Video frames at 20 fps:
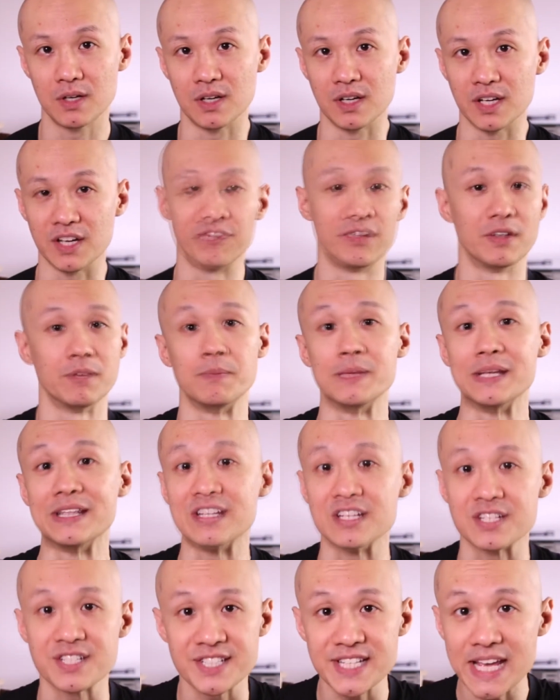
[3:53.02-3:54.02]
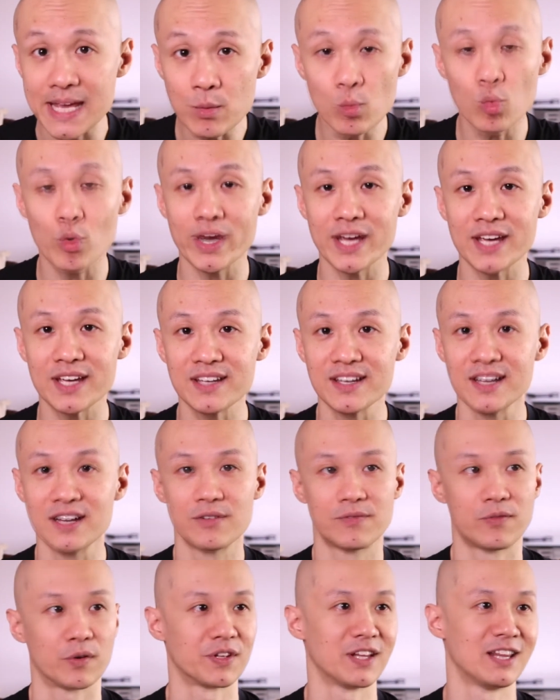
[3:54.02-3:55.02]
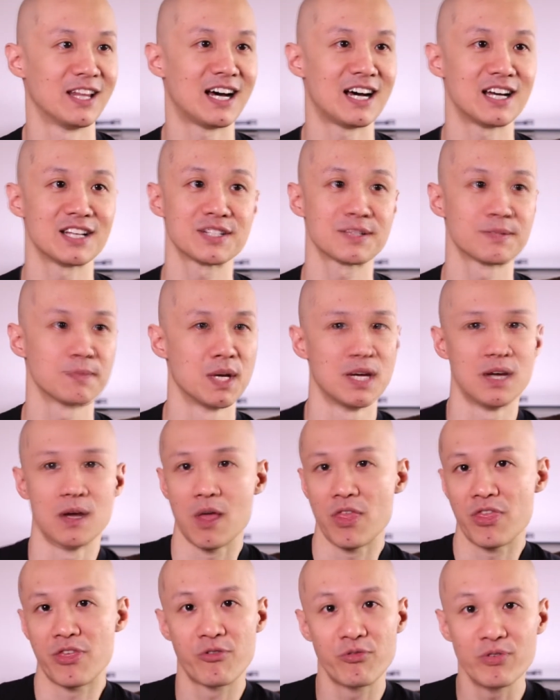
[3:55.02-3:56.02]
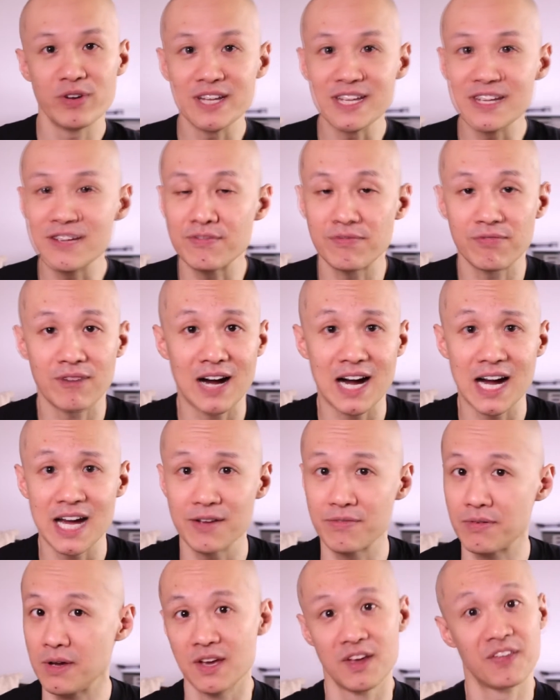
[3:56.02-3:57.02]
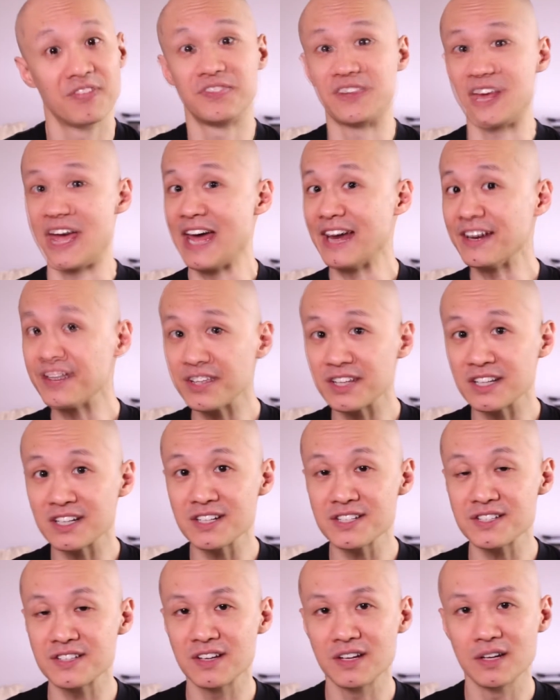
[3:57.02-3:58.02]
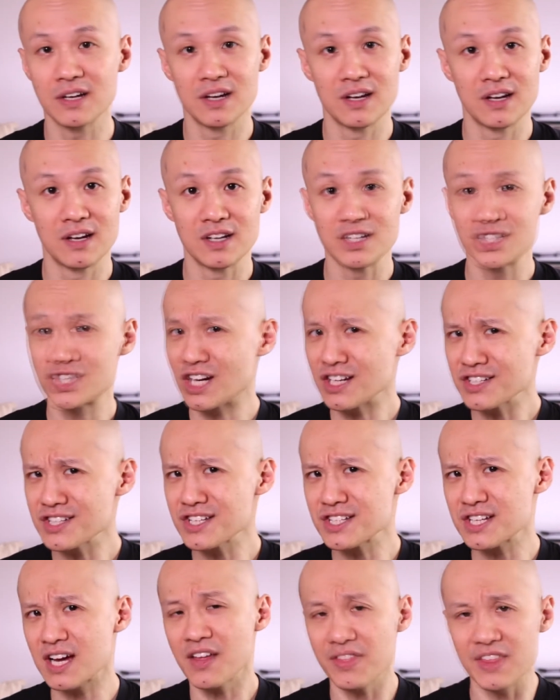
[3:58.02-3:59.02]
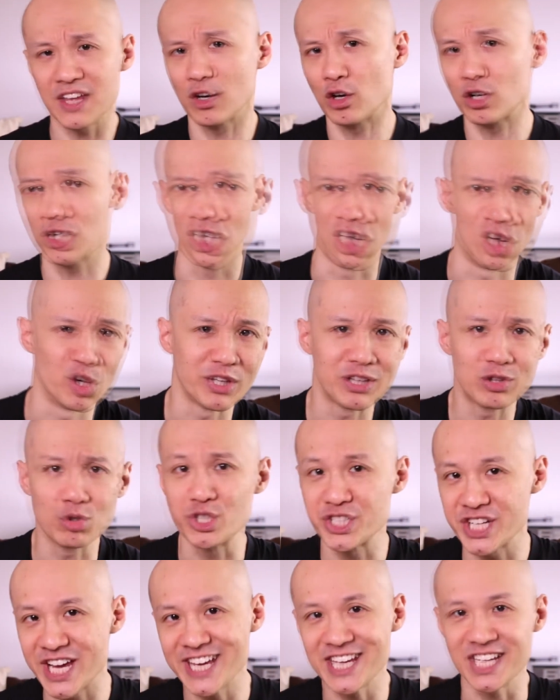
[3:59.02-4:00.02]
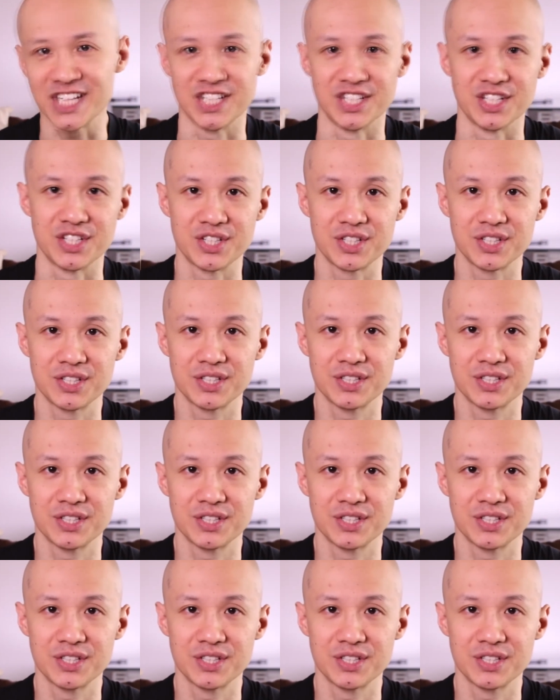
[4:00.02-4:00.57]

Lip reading: if they've been the same way for the last 3, 5, 10 years, chances are they're not going to change.